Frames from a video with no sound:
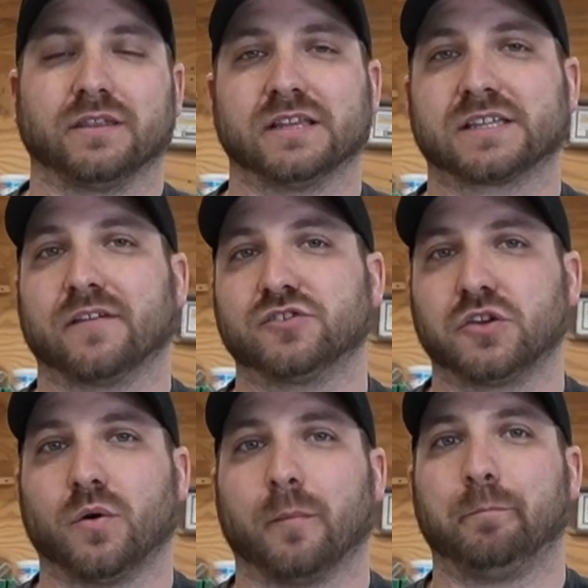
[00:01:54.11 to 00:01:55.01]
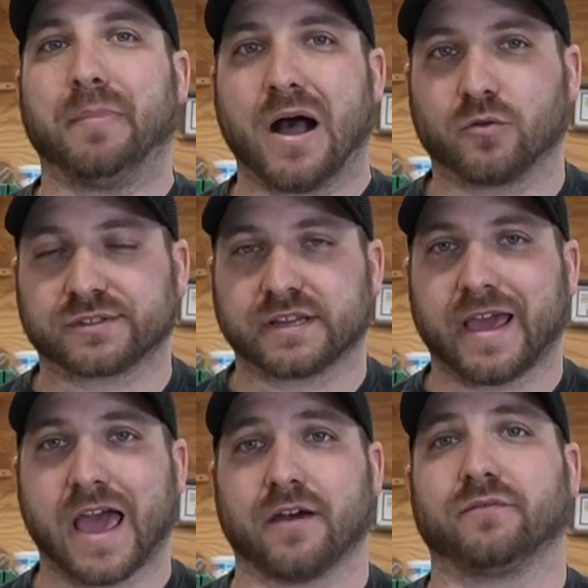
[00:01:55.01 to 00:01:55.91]
this gives you about
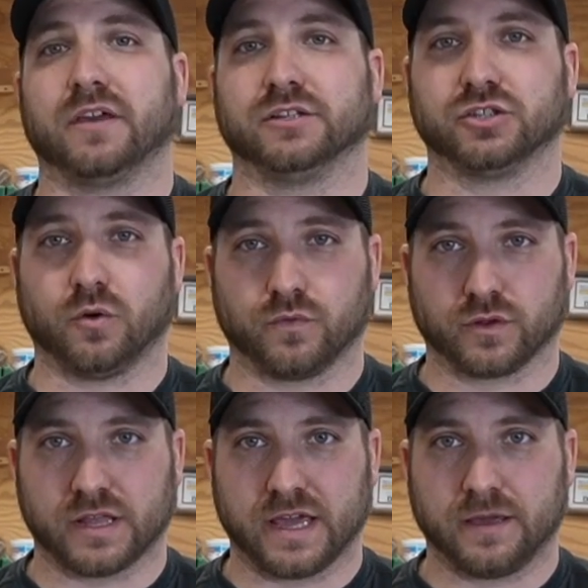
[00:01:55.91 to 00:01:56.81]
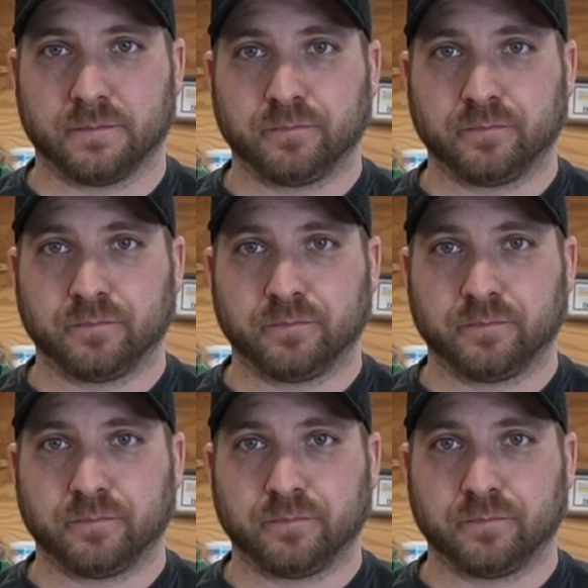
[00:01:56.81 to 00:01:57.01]
1/2 inch overlay.